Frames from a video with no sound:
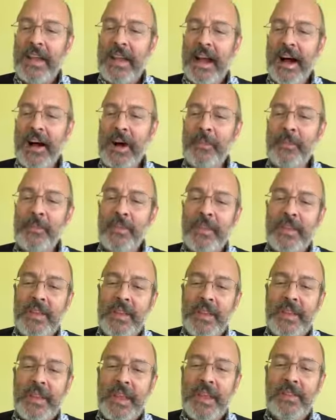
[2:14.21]

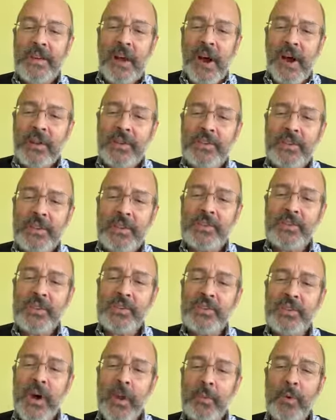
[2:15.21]
In our series on
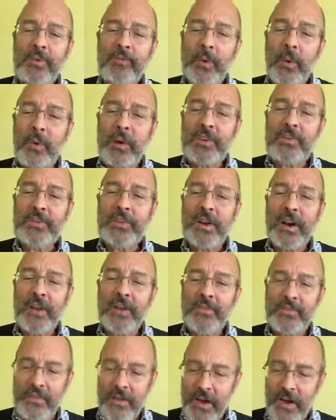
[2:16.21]
John, we're focusing
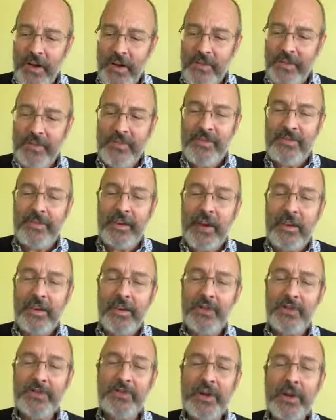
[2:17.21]
on
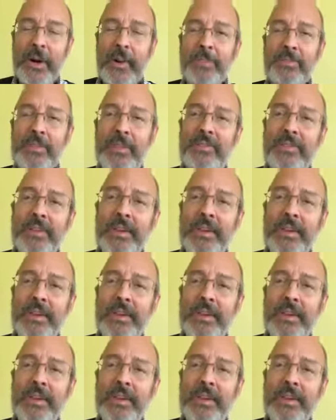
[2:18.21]
various terms.